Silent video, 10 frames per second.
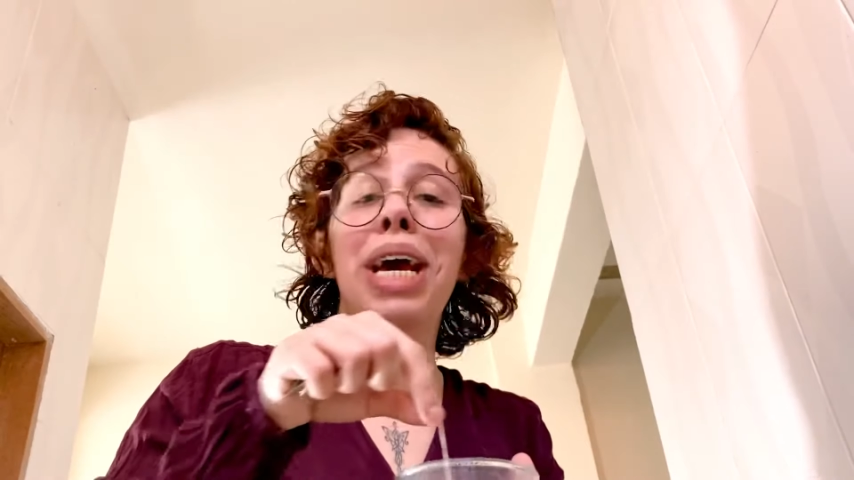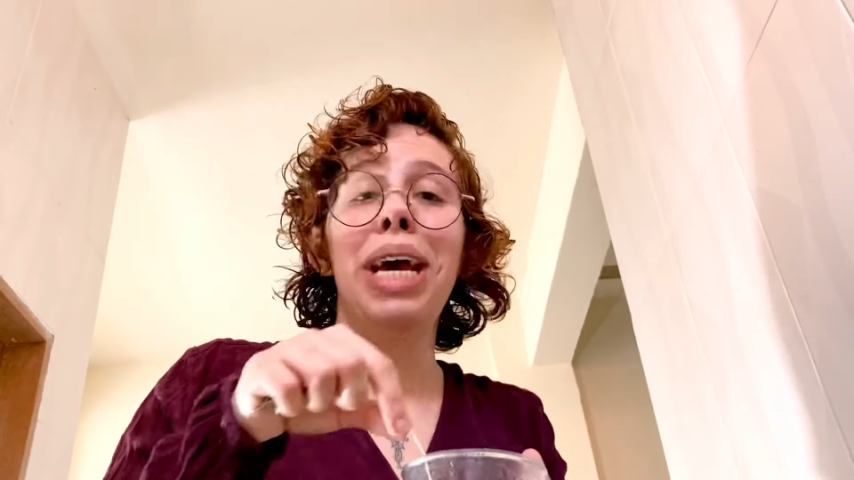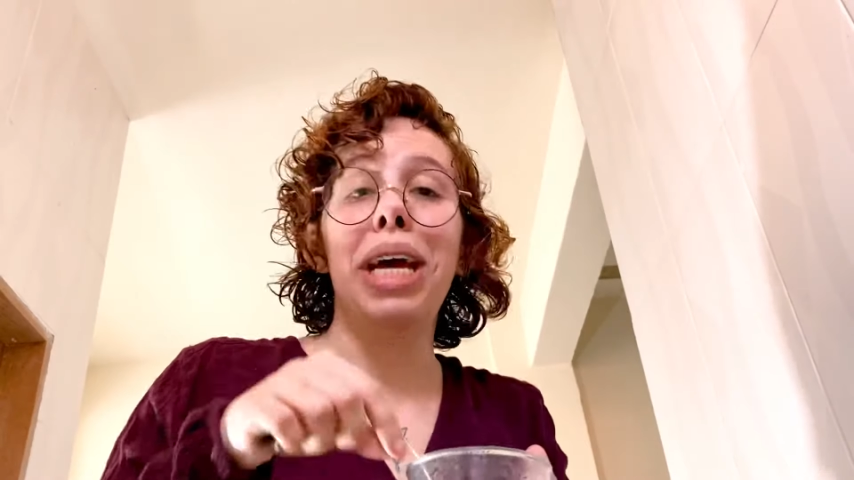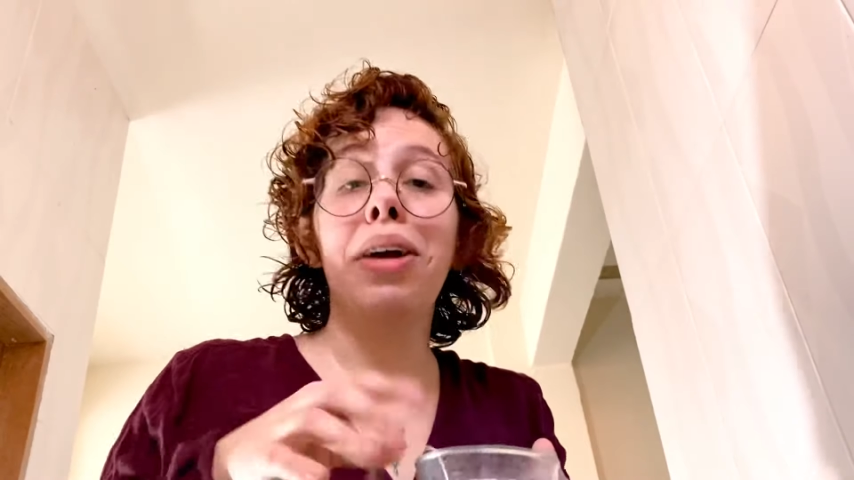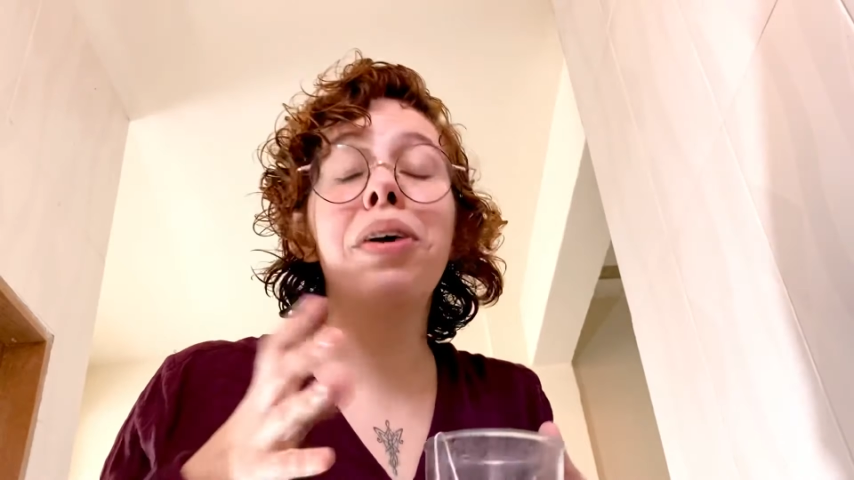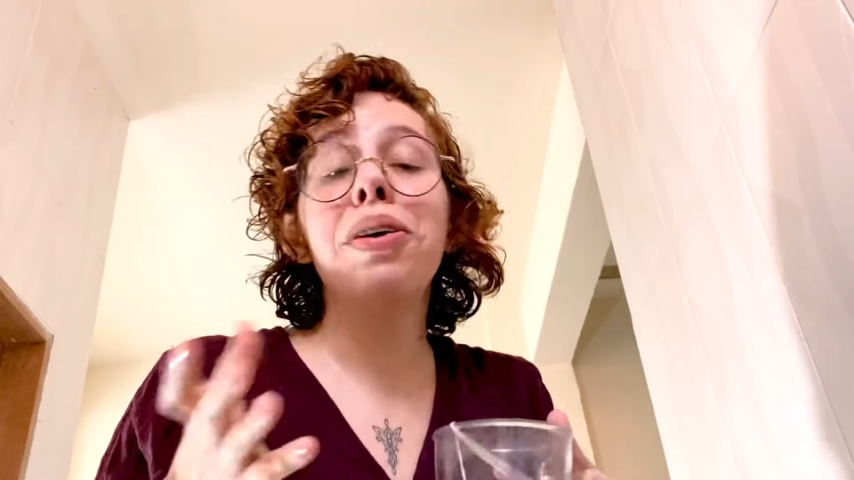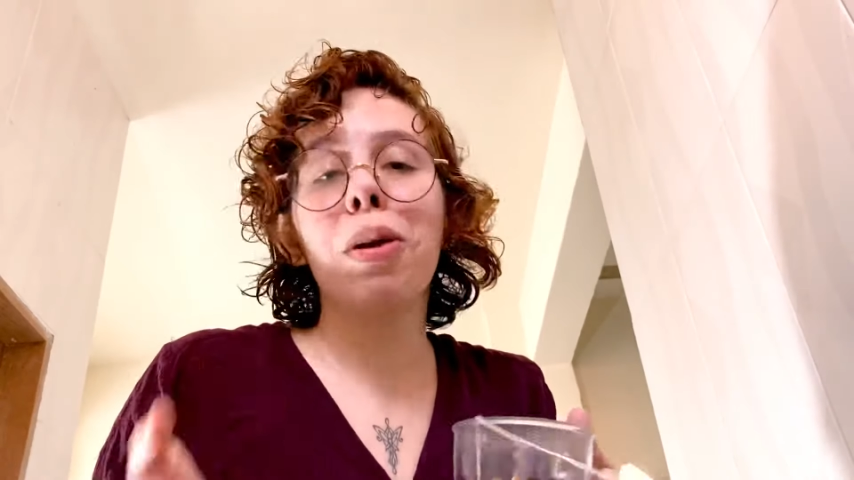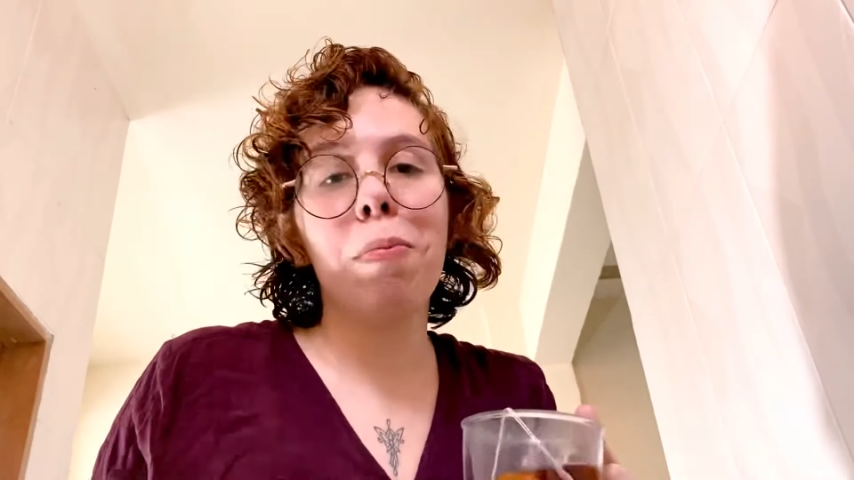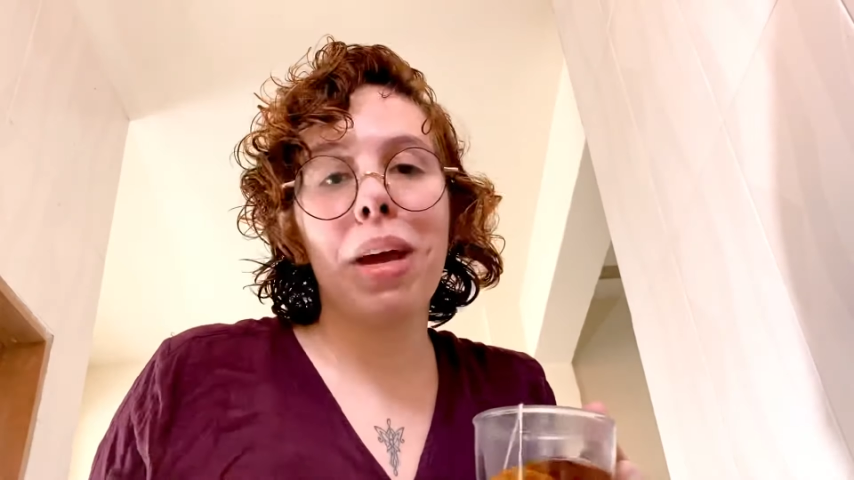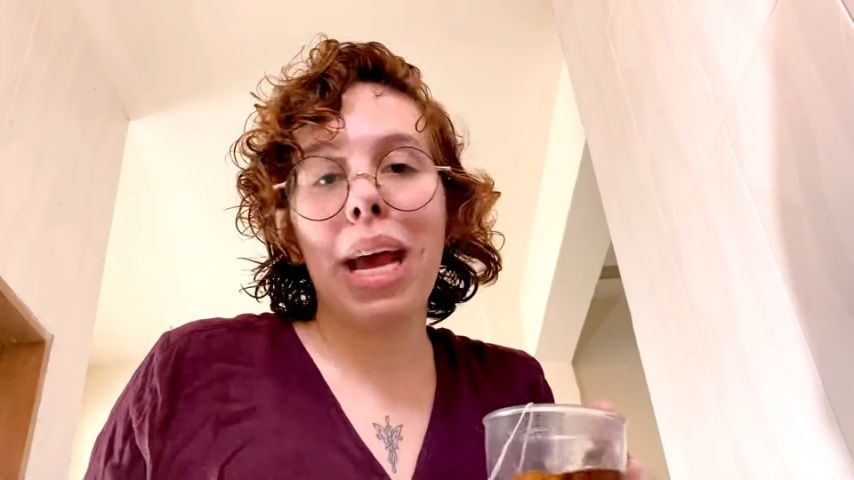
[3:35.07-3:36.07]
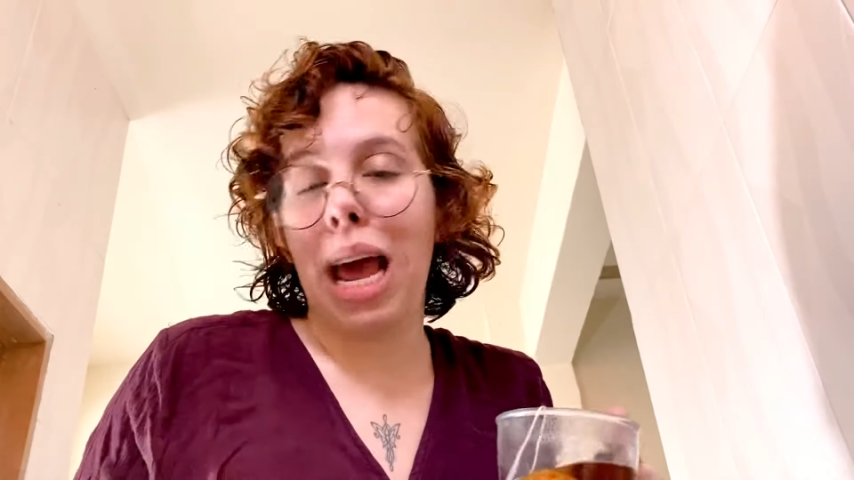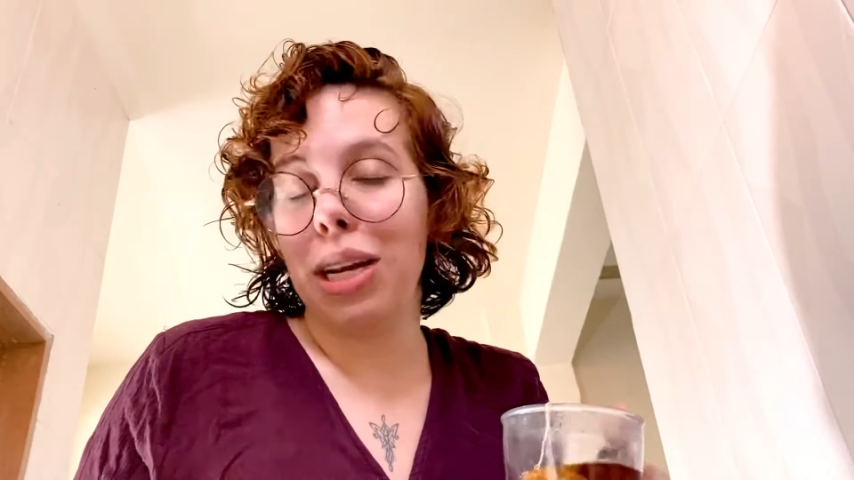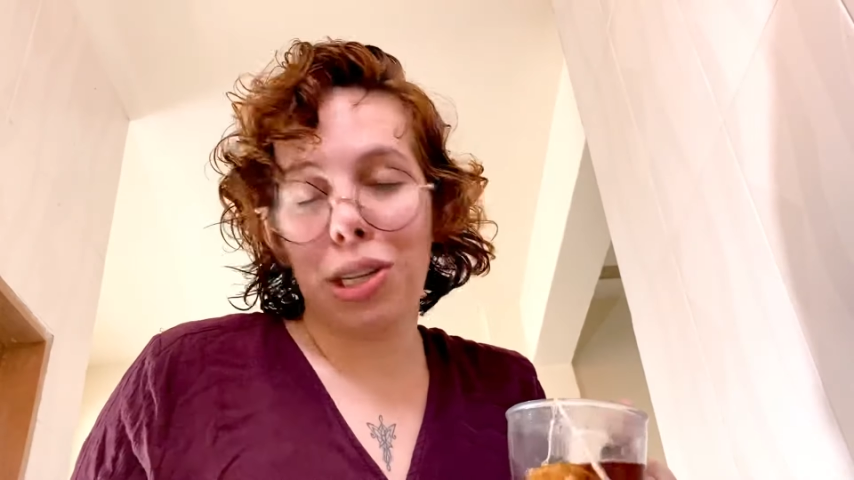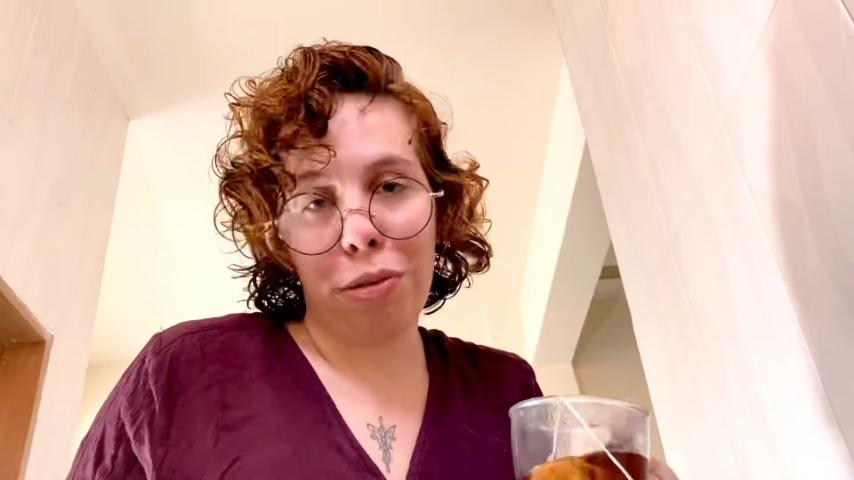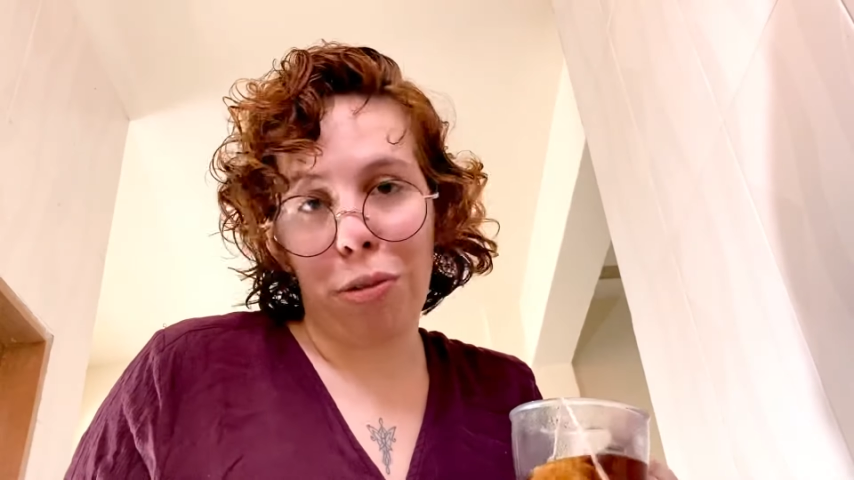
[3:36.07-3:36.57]
it couldn't be
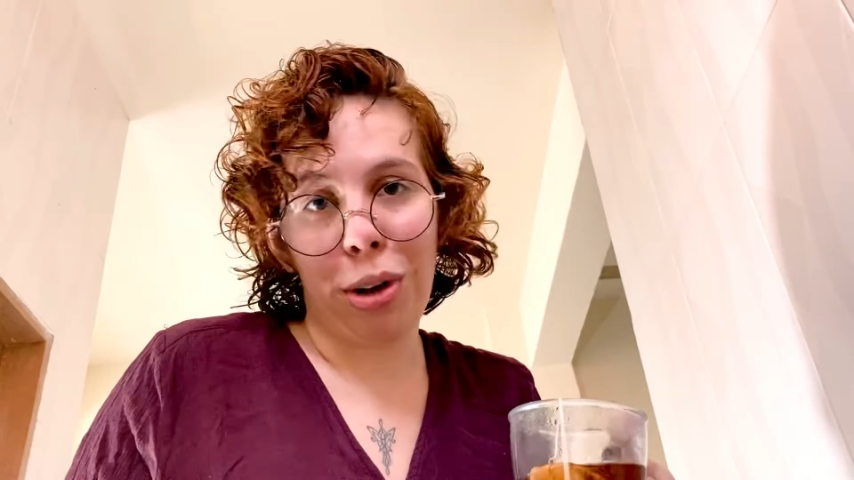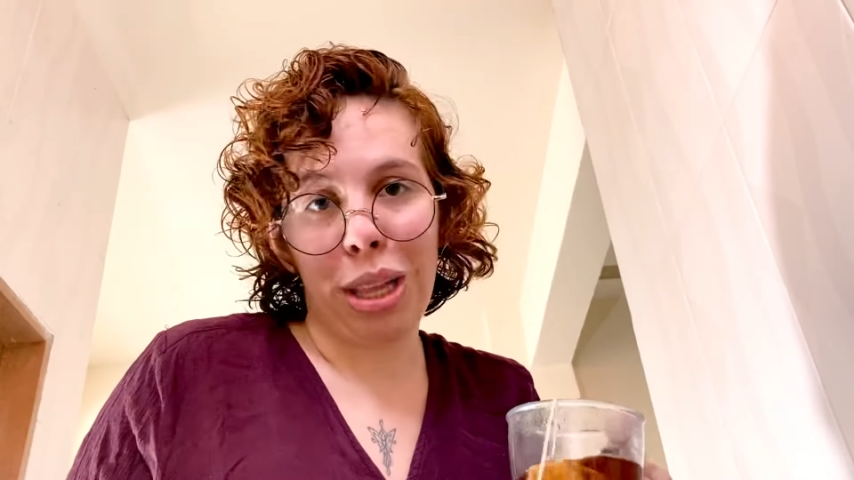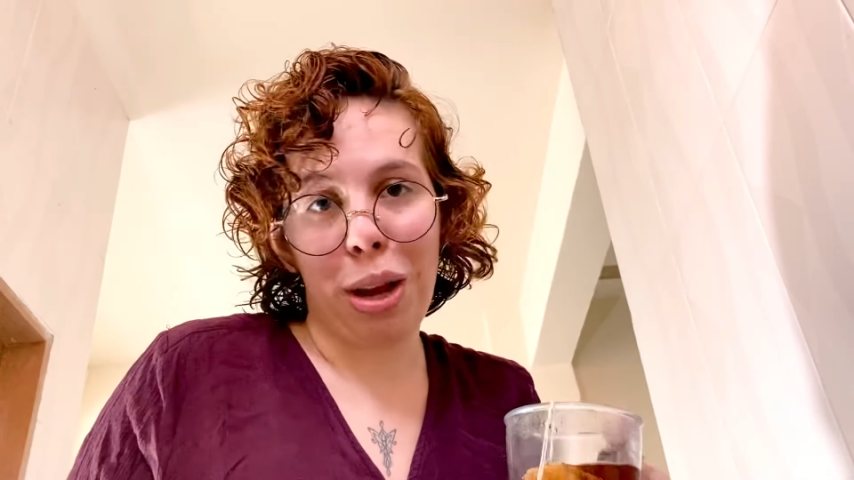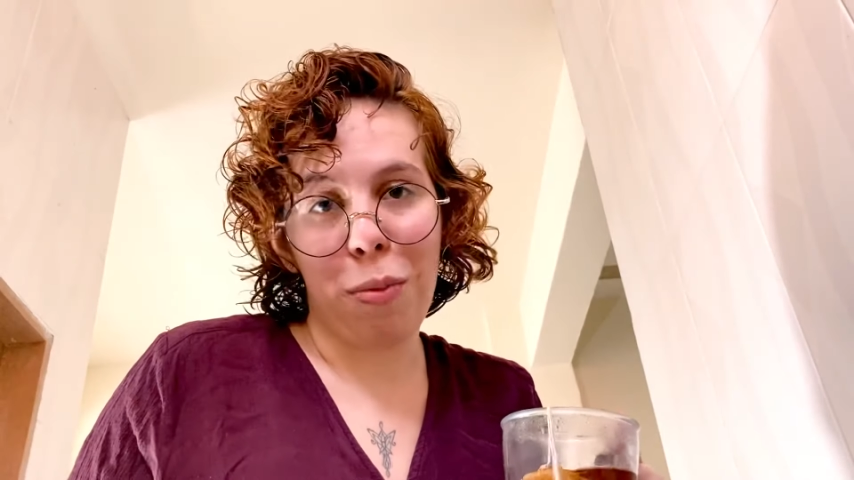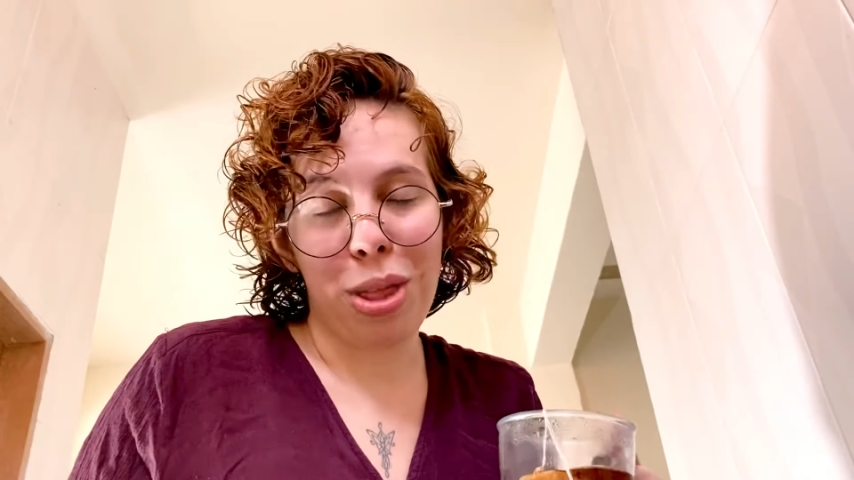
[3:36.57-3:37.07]
any differently with